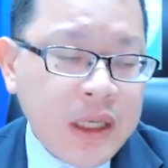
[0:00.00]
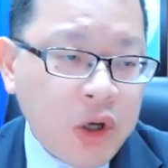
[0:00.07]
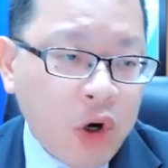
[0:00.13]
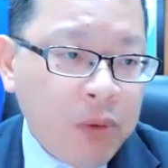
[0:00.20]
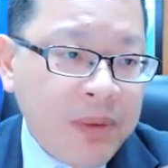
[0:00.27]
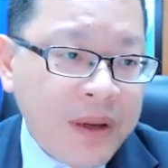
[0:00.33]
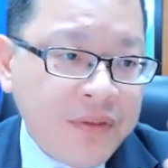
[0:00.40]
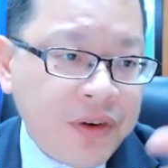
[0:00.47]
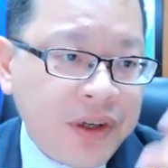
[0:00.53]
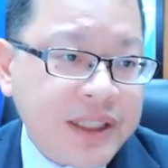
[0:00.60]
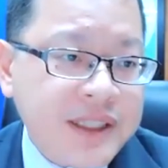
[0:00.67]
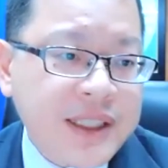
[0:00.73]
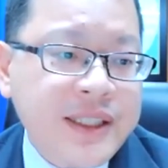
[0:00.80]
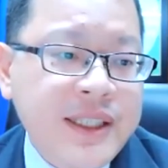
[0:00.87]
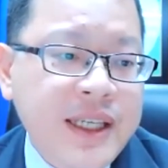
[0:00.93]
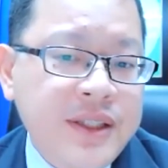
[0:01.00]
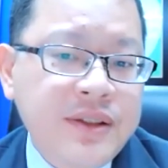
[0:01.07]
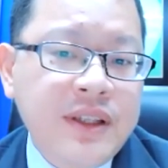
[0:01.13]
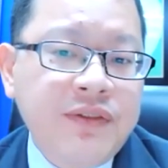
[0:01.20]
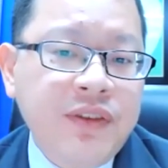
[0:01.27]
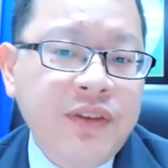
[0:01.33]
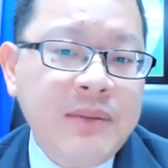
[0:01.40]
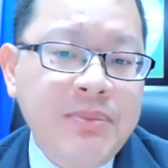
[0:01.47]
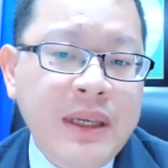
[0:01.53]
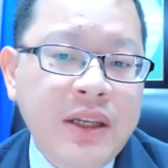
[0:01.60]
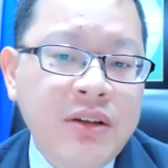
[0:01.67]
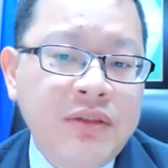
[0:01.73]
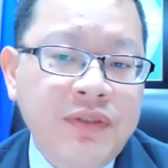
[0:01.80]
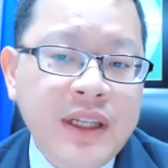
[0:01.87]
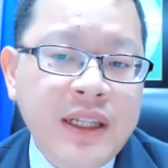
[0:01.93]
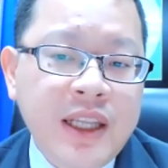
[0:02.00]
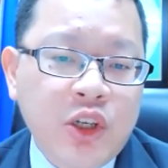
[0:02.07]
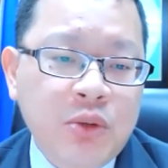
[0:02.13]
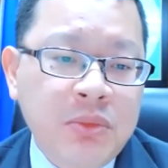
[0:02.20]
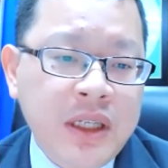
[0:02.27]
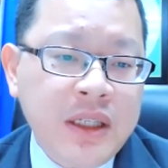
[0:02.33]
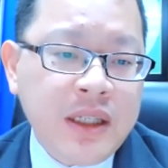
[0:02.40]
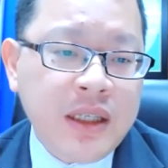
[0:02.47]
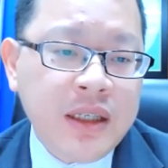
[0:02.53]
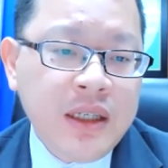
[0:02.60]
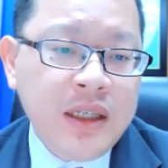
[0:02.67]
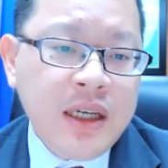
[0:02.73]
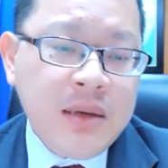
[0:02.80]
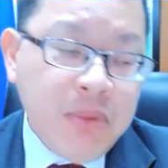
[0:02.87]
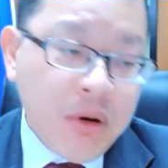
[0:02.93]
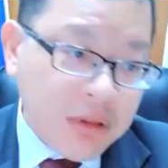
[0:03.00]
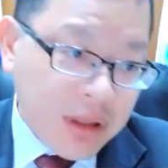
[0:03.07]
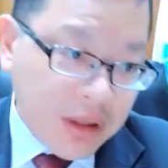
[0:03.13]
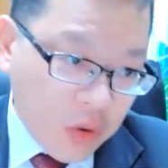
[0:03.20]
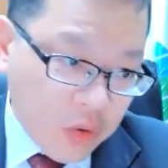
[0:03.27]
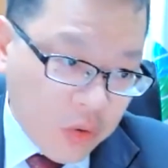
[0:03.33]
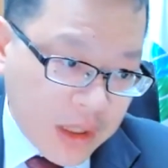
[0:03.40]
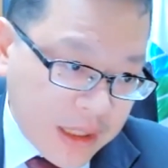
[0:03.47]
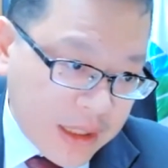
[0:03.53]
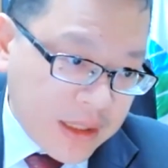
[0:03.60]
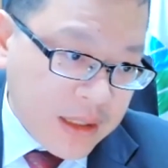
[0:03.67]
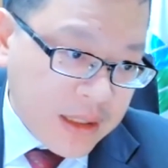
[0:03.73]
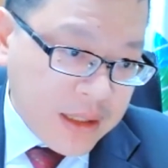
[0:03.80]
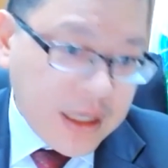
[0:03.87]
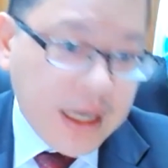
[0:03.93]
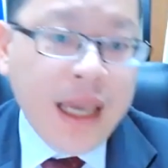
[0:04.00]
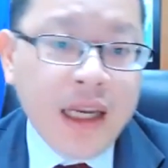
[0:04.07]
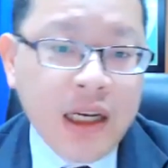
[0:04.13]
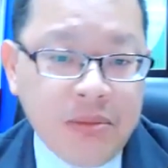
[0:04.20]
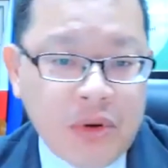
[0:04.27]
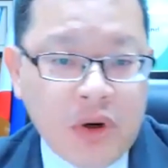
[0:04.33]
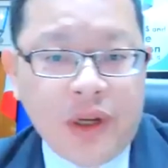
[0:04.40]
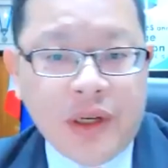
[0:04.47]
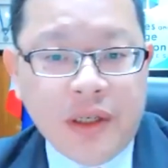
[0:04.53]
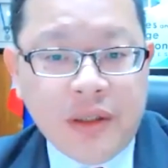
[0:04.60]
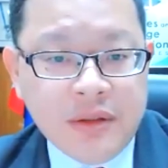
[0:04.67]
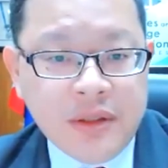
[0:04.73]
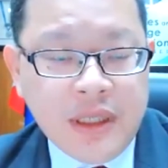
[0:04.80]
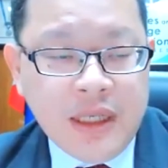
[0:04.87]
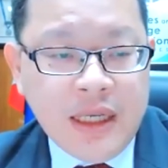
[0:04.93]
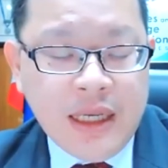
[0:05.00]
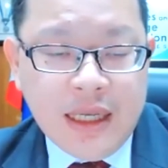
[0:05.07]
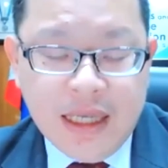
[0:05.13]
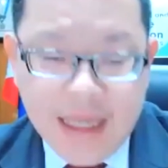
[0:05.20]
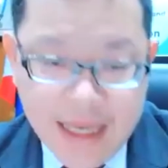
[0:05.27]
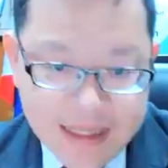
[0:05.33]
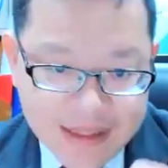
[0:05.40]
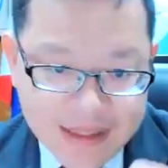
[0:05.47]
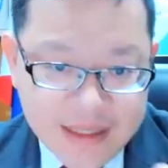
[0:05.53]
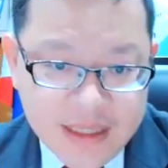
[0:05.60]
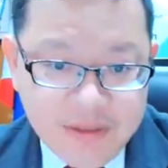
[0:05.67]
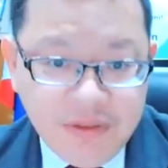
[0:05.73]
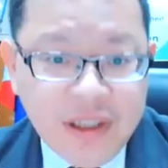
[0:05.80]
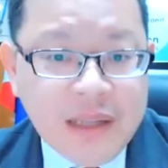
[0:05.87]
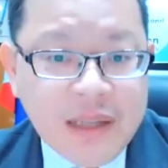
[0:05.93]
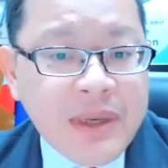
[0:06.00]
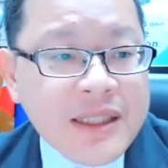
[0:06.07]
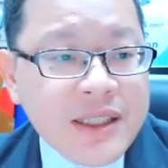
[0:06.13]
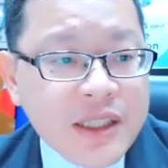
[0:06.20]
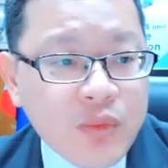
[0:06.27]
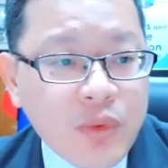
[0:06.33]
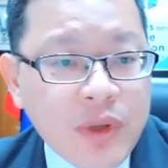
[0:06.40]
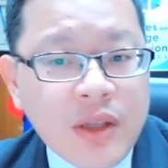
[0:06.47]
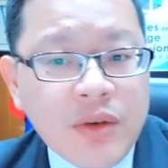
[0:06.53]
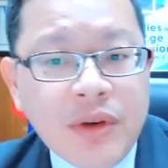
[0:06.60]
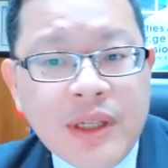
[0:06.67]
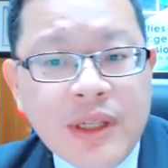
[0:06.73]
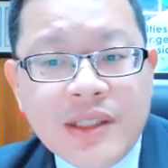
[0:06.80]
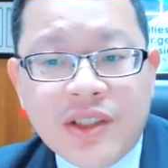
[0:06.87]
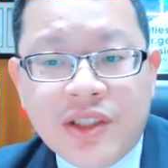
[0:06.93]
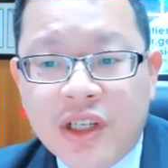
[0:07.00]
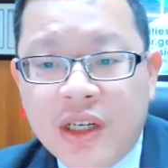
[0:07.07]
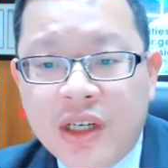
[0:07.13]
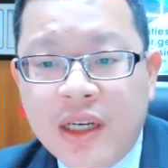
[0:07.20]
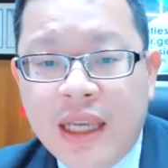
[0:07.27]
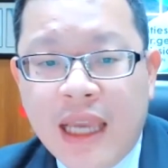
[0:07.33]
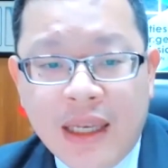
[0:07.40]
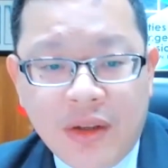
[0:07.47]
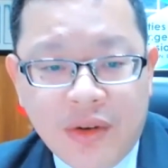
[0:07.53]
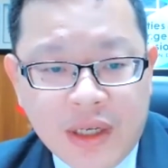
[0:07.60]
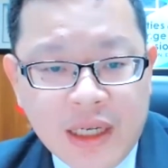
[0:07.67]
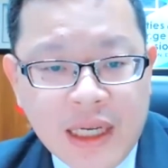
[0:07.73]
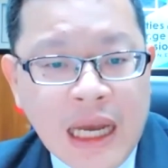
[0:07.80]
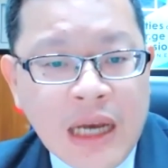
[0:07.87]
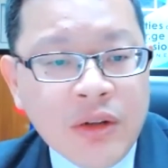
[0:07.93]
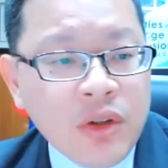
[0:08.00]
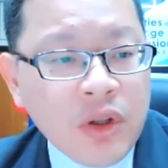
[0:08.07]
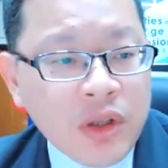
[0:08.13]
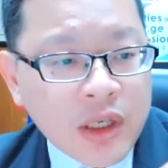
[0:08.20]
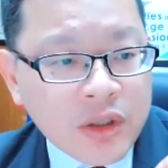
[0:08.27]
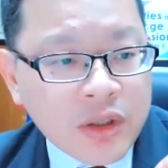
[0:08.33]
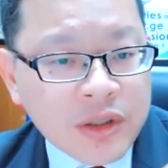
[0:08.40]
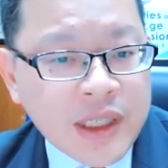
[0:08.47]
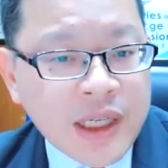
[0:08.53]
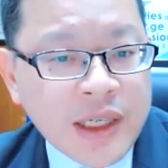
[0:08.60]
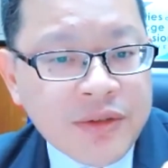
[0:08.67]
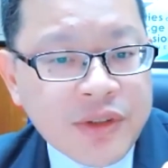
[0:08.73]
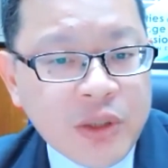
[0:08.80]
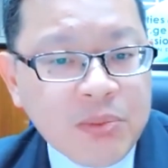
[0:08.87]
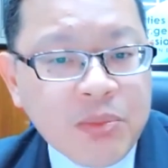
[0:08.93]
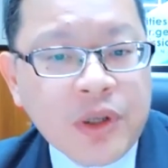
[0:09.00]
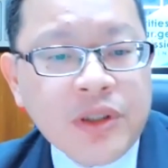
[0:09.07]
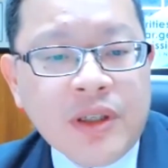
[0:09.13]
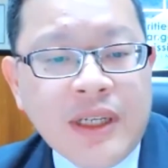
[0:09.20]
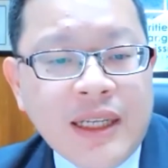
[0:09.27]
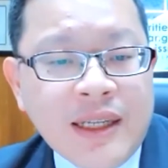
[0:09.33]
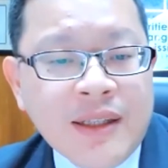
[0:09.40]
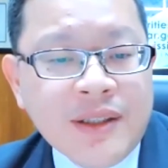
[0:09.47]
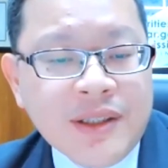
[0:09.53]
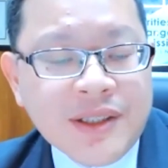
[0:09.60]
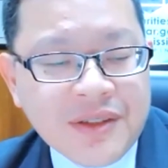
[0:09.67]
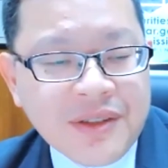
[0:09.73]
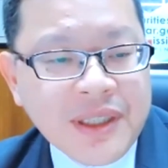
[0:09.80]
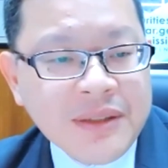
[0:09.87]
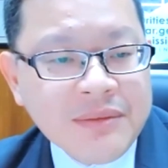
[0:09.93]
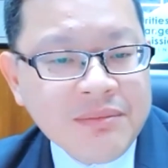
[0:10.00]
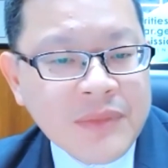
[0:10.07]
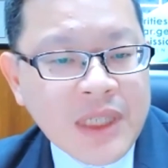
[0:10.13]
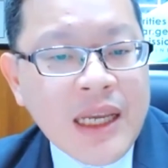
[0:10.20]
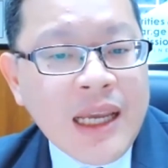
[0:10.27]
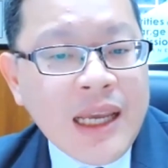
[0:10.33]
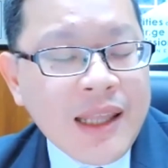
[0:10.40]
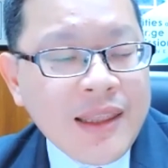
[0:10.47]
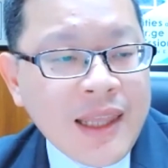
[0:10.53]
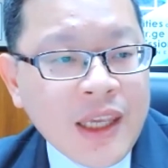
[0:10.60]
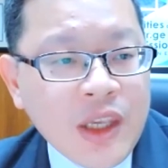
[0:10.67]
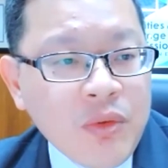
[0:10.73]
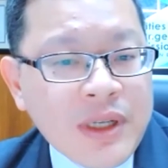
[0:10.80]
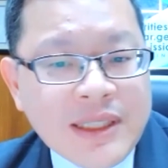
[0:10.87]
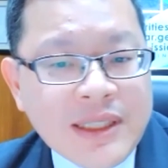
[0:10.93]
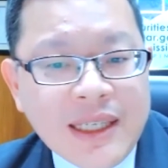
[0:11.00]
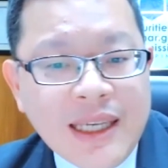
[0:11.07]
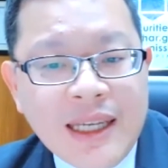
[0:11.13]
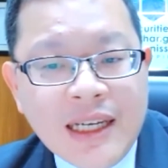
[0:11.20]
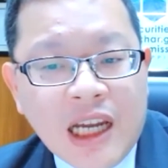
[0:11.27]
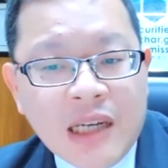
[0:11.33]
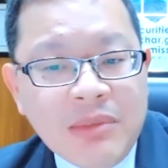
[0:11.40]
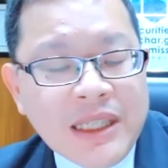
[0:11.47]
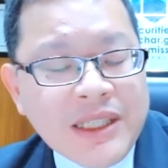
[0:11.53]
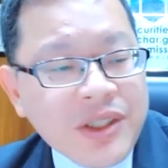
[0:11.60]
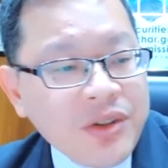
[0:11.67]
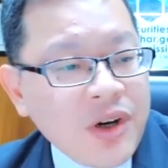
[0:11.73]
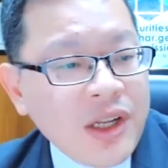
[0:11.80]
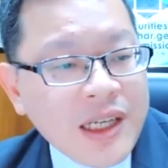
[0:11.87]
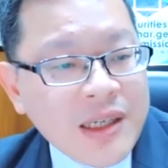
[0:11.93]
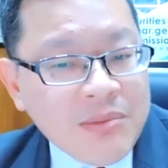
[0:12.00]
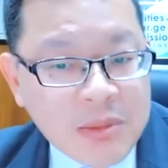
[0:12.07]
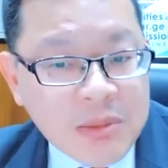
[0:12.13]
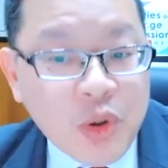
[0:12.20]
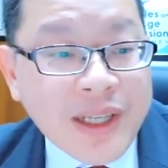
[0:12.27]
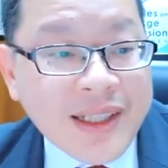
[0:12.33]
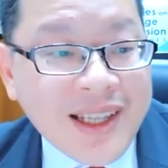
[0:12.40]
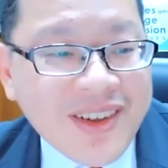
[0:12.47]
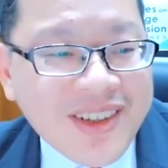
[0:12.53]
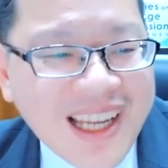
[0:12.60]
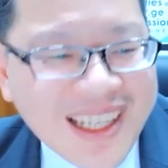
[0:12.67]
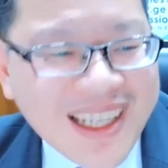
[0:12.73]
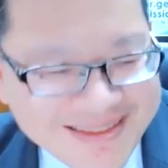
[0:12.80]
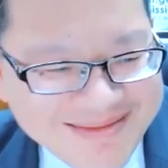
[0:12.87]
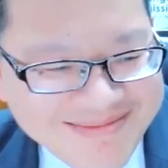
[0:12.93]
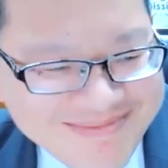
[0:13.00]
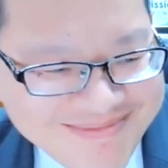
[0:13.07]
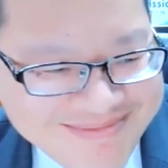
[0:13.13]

in hoping for the success of the Filipino fintech community, both locally and abroad. The SEC Philippines is with you in this journey, and you can count on our continuous support to the industry. Thank you once again. God bless you all, and mabuhay tayong lahat.